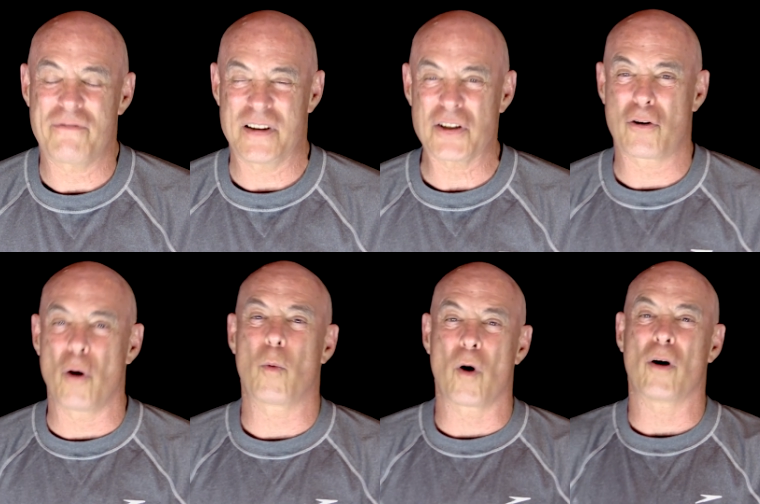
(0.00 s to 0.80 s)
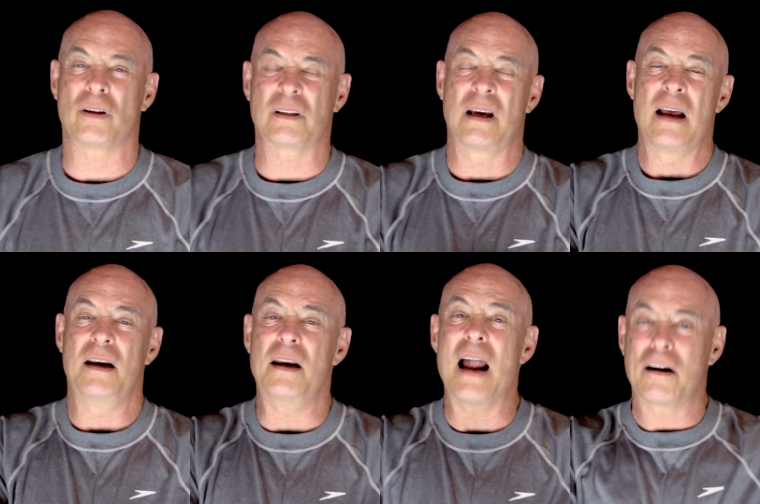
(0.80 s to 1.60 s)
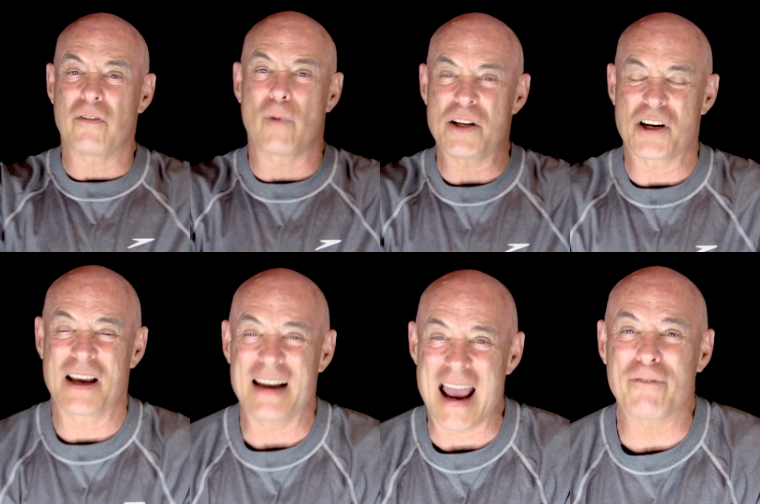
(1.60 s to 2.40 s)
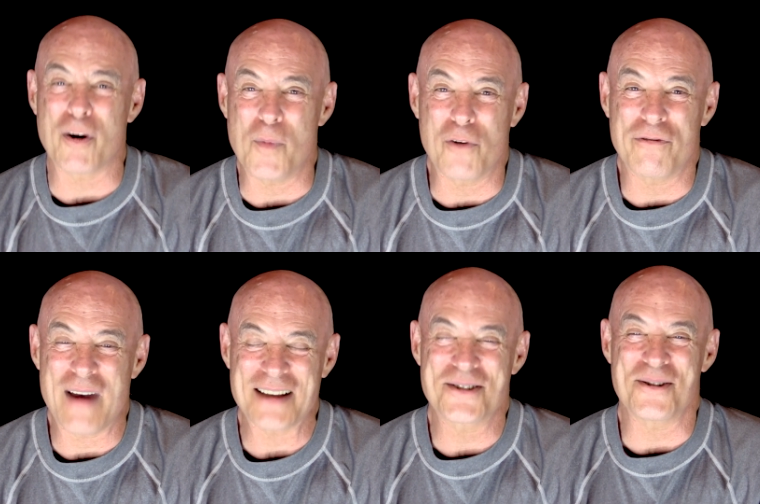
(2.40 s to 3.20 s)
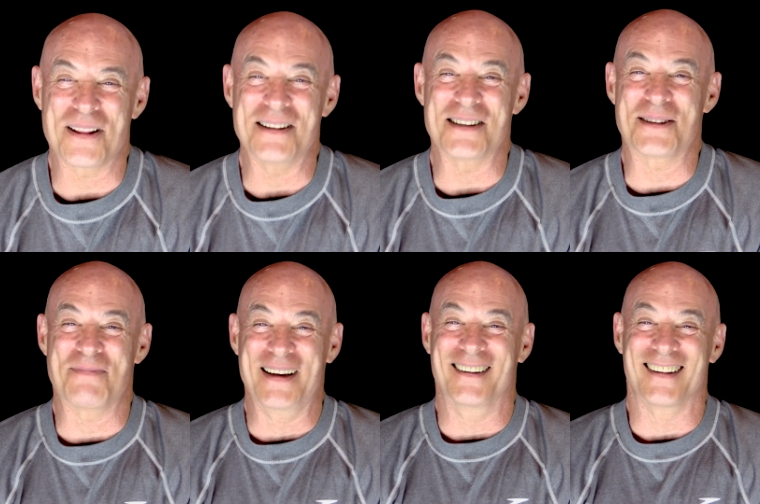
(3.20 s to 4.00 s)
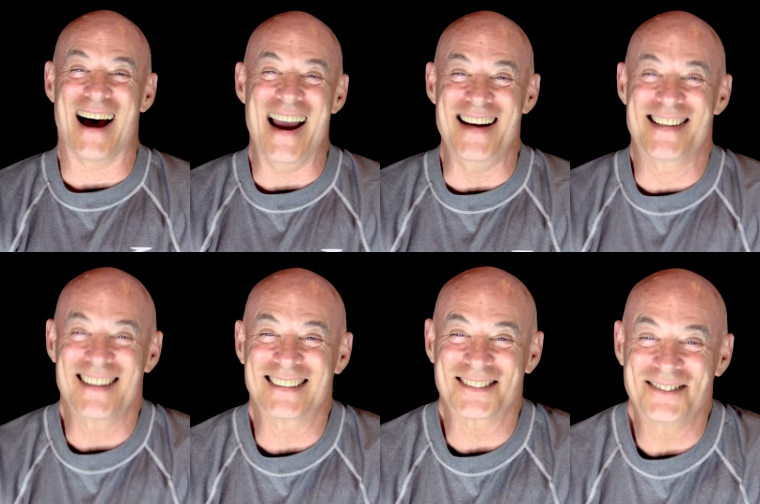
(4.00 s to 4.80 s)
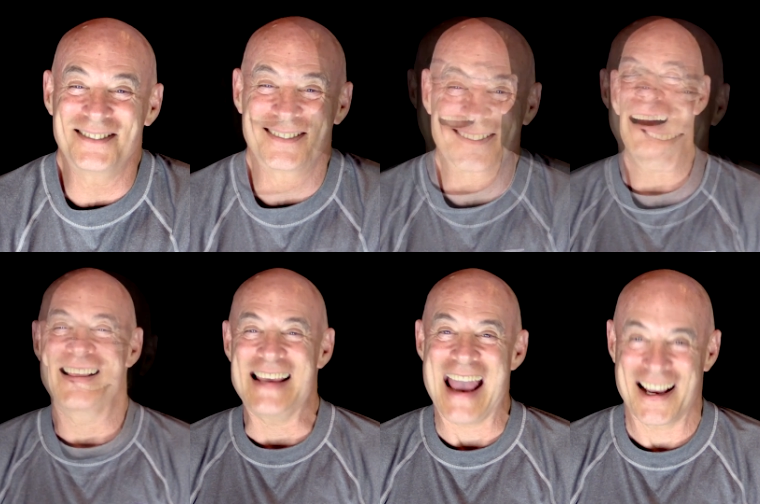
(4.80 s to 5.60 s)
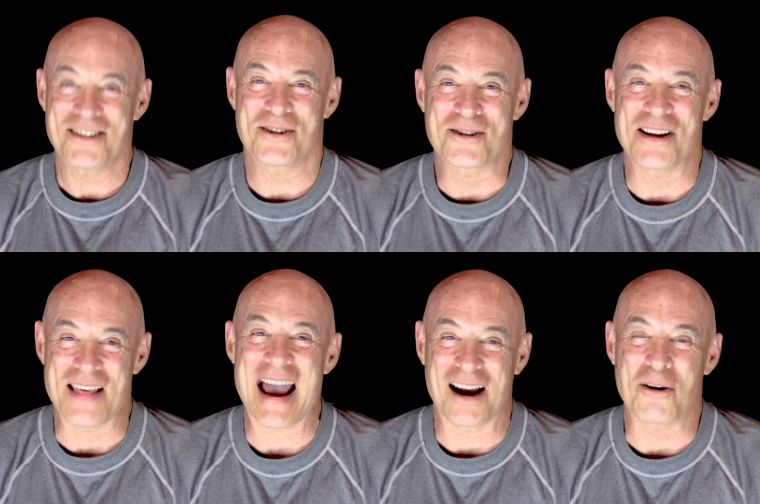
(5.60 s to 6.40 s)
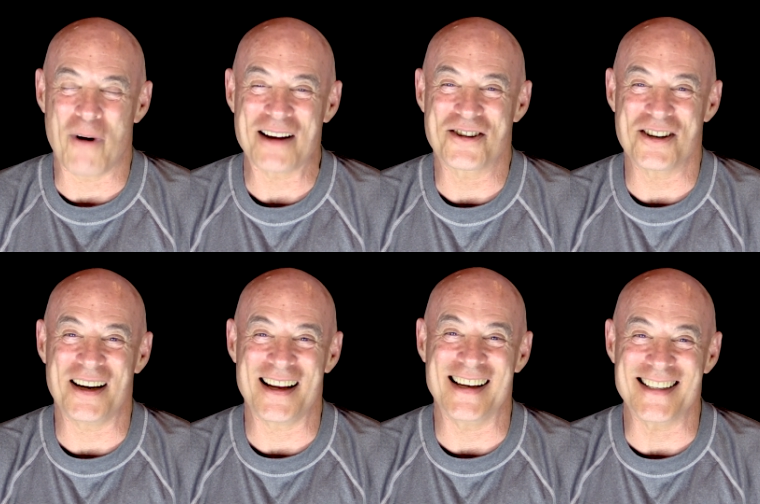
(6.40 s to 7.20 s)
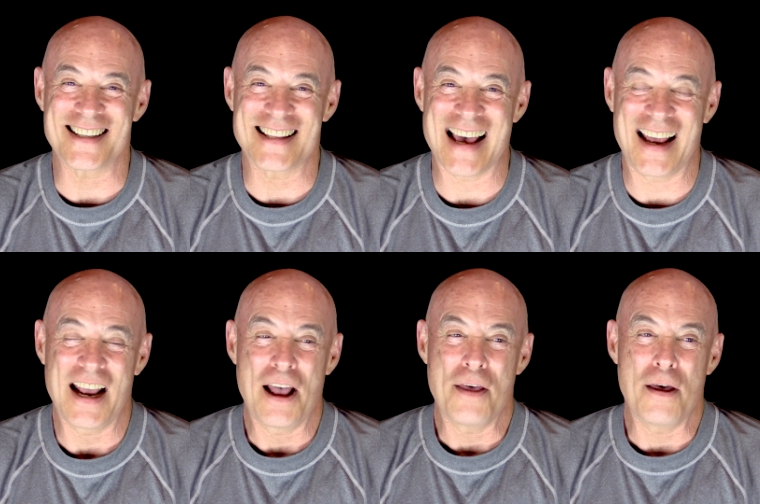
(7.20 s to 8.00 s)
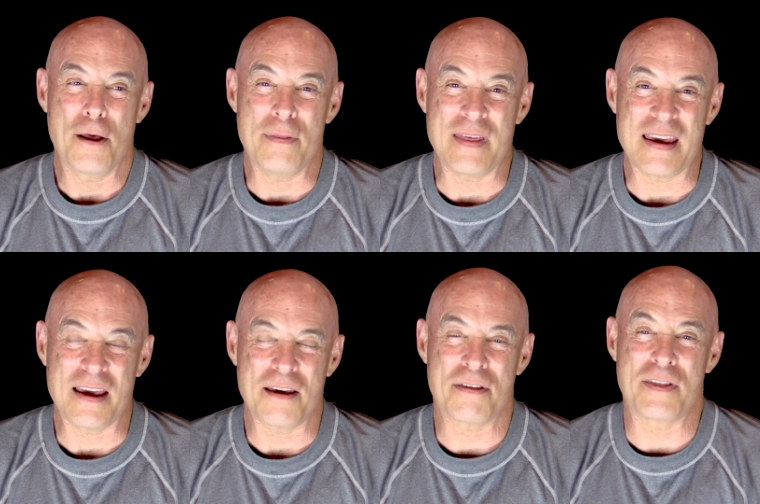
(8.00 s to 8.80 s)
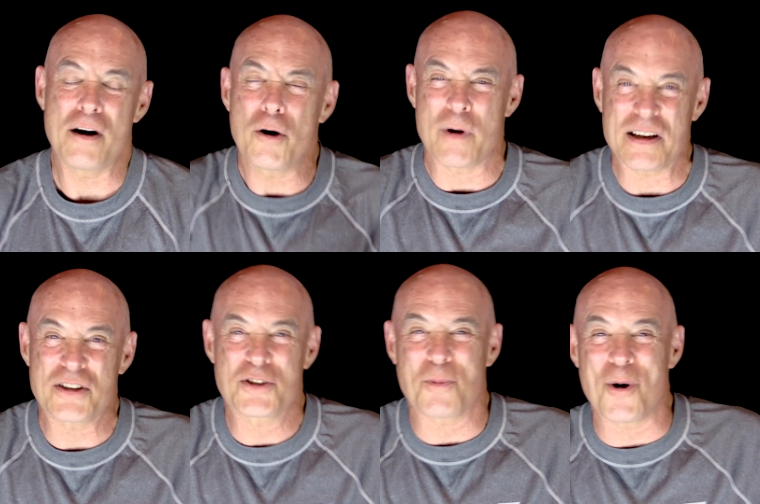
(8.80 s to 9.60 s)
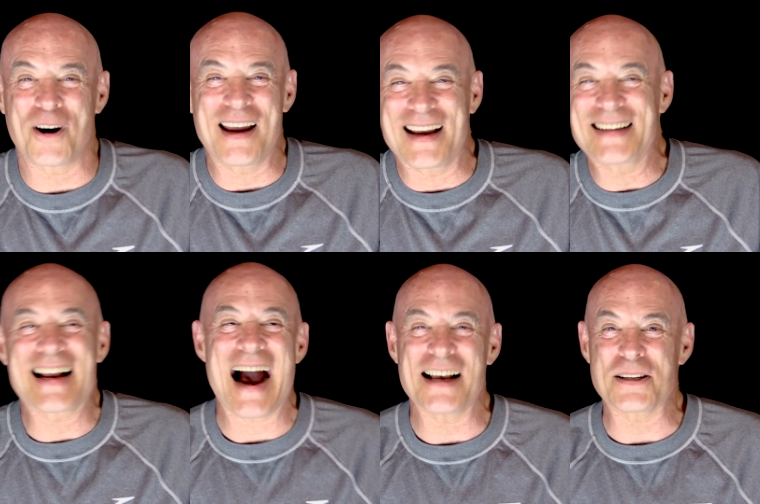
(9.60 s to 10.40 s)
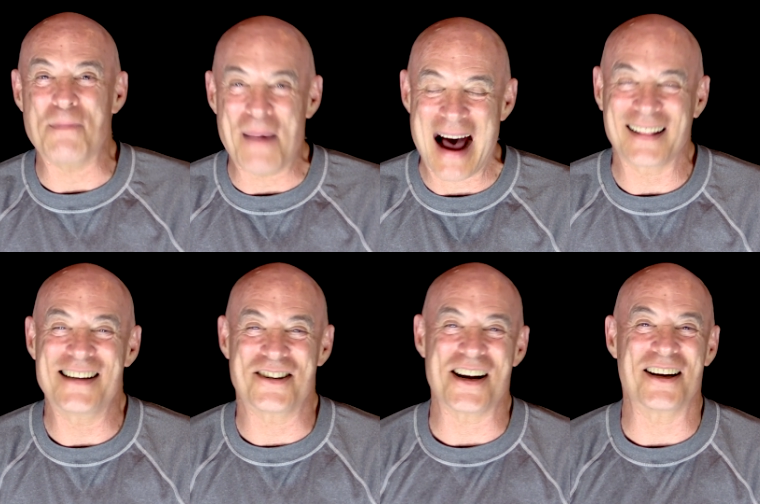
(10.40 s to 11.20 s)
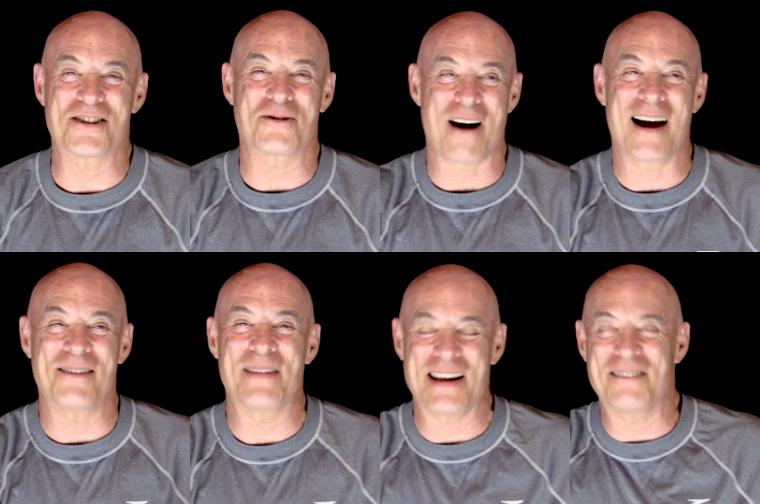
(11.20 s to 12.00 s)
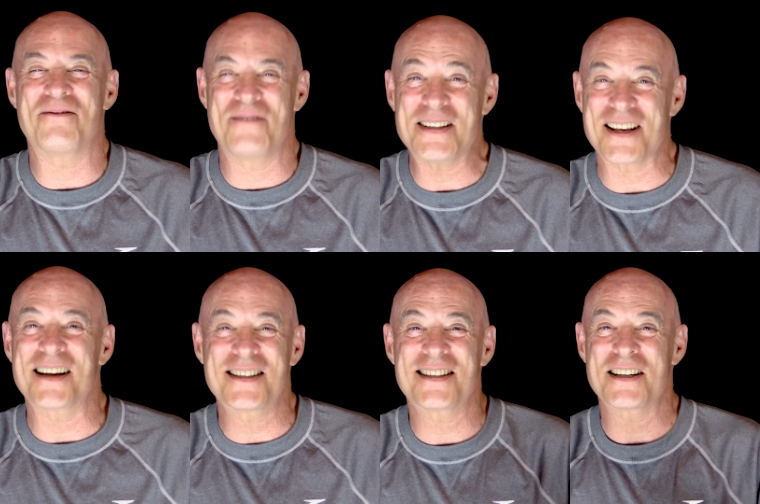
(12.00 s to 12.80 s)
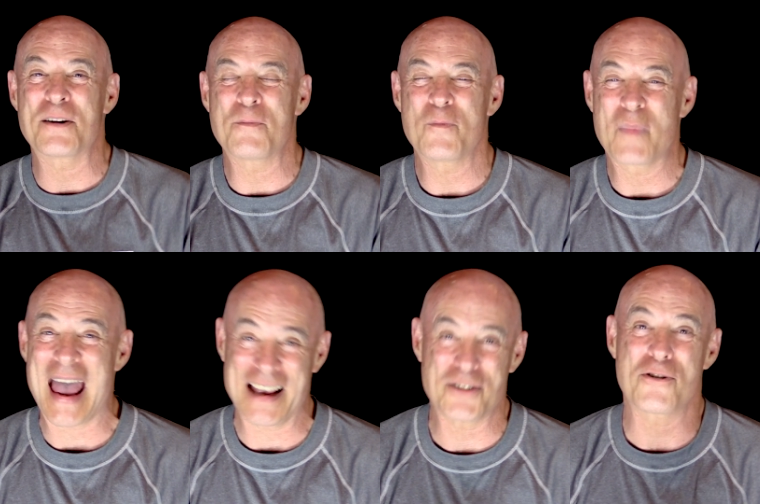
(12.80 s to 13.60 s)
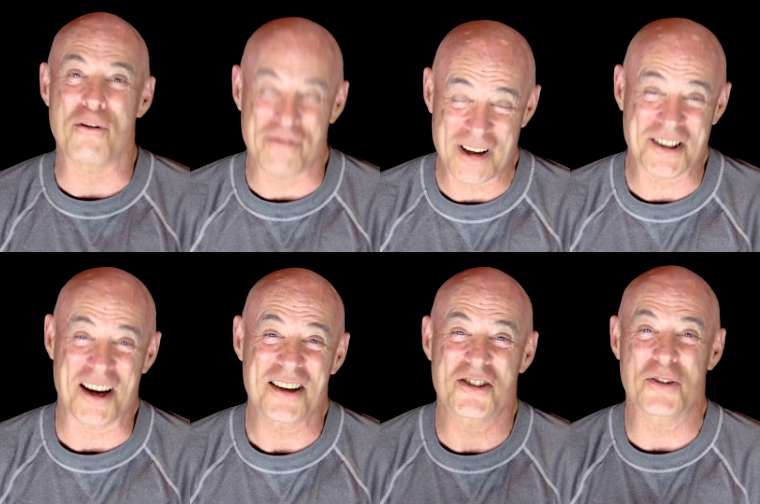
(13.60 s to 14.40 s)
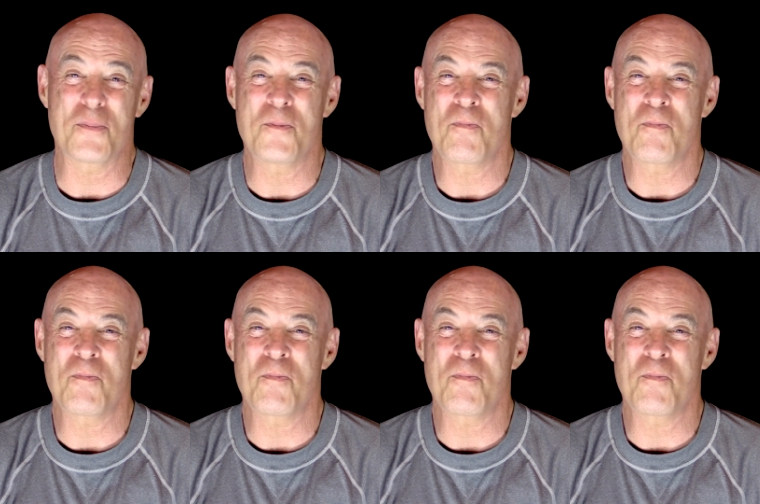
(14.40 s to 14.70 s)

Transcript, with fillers: the physical world, none of which can ever move faster than the speed of light? The answer to that question is that the theorists working in cosmology, astronomy, and physics, astrophysics,